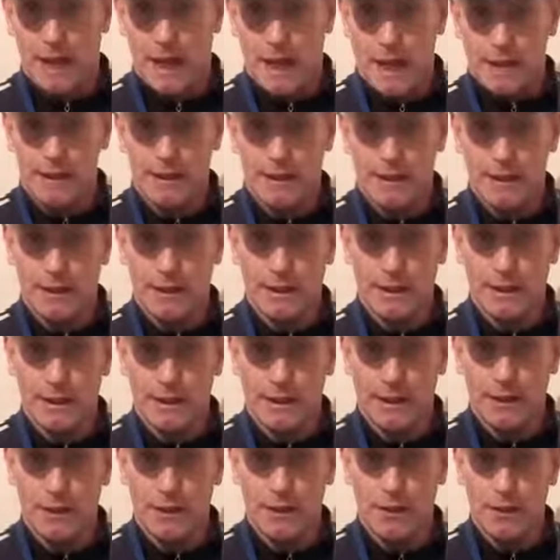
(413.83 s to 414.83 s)
everything that
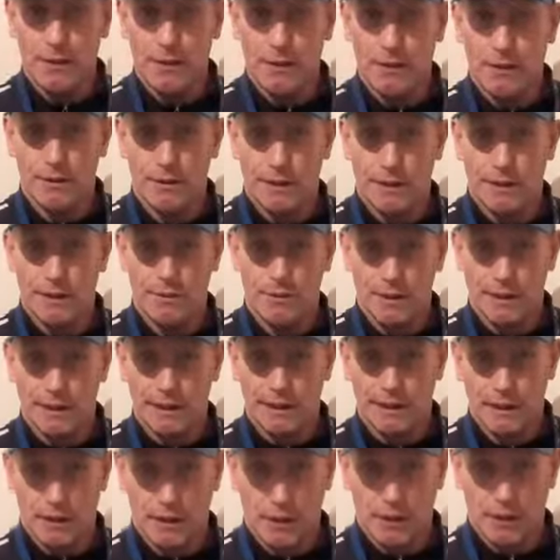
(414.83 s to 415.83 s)
they do is
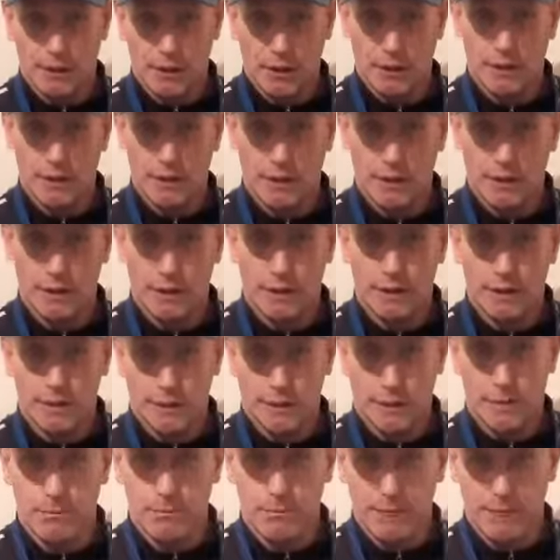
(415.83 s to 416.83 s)
based on constructive fraud
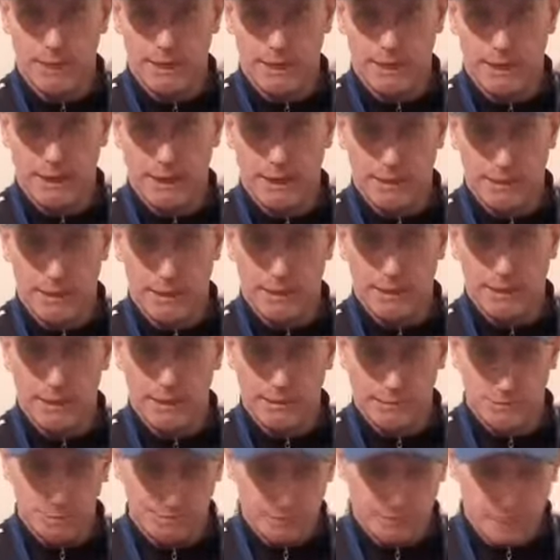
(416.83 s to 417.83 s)
and criminal
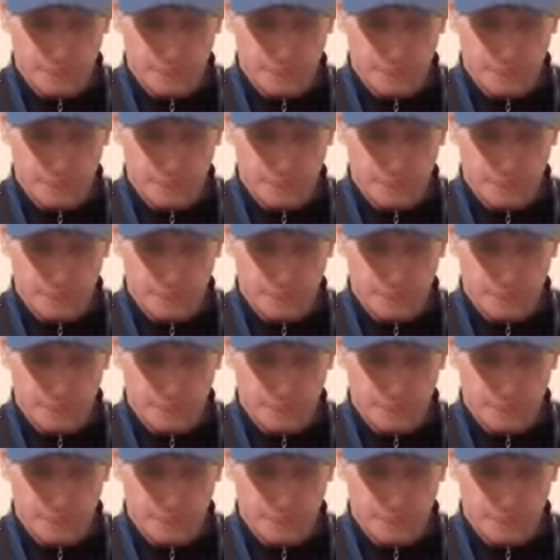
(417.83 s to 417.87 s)
conversion.